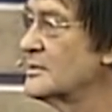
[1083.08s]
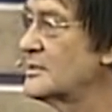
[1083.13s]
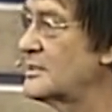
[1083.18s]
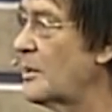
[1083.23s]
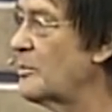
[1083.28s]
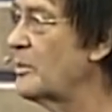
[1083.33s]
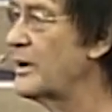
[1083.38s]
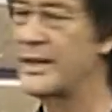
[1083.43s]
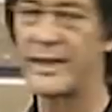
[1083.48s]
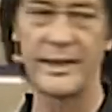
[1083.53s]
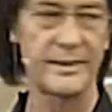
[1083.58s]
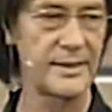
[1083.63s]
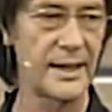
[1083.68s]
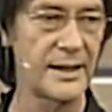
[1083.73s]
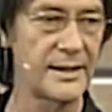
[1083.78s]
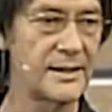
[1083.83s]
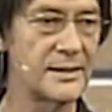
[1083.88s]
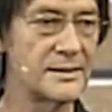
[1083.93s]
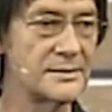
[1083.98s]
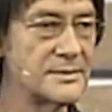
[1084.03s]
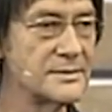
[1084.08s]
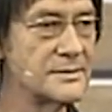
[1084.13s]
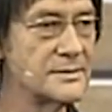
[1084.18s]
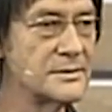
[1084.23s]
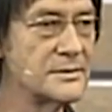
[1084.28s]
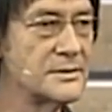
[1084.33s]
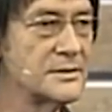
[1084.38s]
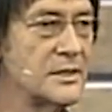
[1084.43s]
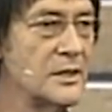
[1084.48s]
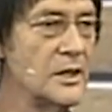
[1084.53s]
Somebody get that?
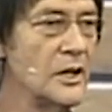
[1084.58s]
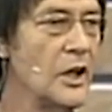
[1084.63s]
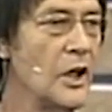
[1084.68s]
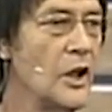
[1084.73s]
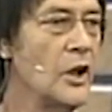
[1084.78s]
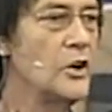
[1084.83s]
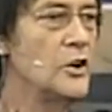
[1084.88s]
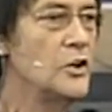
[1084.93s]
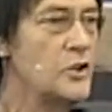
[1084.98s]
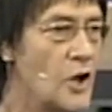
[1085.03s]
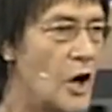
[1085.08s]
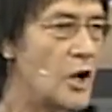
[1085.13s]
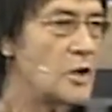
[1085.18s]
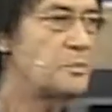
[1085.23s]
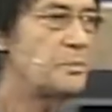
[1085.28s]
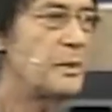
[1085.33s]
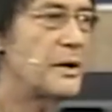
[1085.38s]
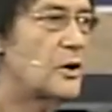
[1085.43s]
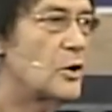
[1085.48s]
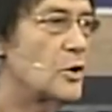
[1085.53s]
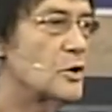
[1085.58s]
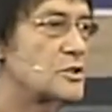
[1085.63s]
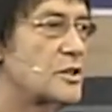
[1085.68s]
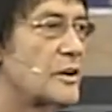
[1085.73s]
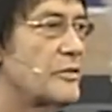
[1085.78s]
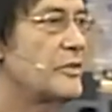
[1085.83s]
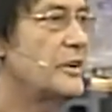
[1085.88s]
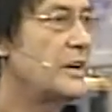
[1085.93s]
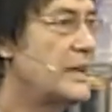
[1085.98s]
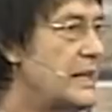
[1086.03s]
Not
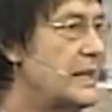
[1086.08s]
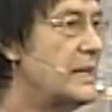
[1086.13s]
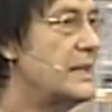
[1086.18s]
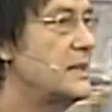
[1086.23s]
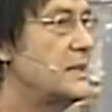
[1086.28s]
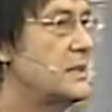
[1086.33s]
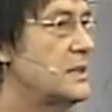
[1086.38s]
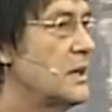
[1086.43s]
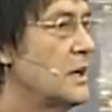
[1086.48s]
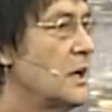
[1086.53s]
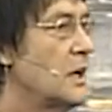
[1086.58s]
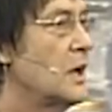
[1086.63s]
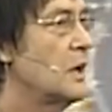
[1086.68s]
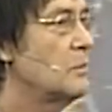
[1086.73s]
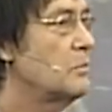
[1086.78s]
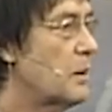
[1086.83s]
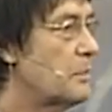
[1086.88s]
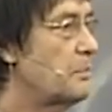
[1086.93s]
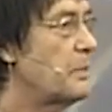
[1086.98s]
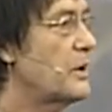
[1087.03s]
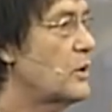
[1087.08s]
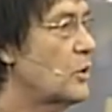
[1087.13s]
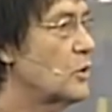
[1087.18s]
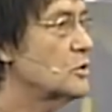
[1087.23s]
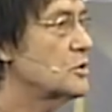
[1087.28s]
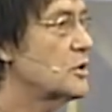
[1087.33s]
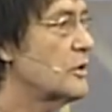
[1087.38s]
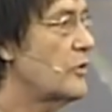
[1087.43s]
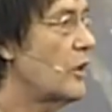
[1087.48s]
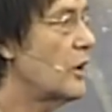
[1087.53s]
because of need, but
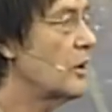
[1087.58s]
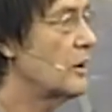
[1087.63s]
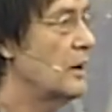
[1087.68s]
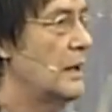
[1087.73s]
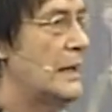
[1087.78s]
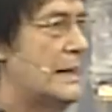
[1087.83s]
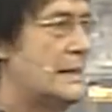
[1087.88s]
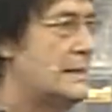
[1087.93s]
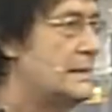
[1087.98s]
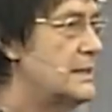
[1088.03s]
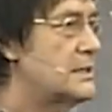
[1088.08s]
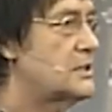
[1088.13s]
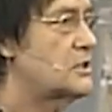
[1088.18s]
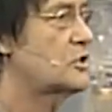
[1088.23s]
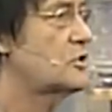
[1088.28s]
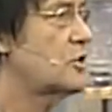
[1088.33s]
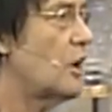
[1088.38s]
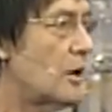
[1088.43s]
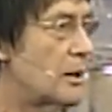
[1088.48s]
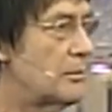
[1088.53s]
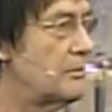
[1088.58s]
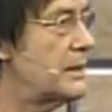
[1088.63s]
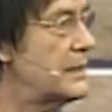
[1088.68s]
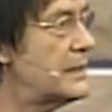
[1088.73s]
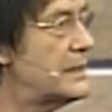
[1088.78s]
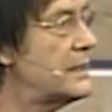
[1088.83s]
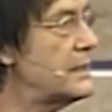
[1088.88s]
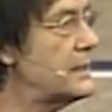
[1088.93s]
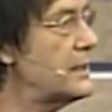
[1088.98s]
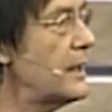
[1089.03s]
because of honor. Did
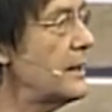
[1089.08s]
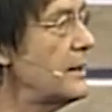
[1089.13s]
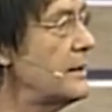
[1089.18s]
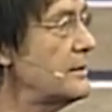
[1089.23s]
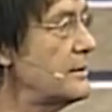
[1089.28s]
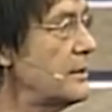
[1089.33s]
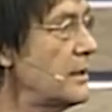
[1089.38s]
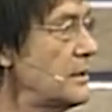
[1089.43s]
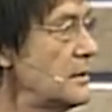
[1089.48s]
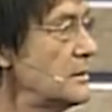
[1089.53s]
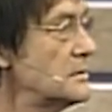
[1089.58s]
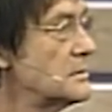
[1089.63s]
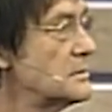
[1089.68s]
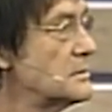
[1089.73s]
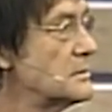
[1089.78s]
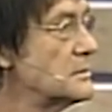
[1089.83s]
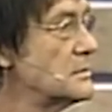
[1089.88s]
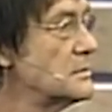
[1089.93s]
Solomon need anything?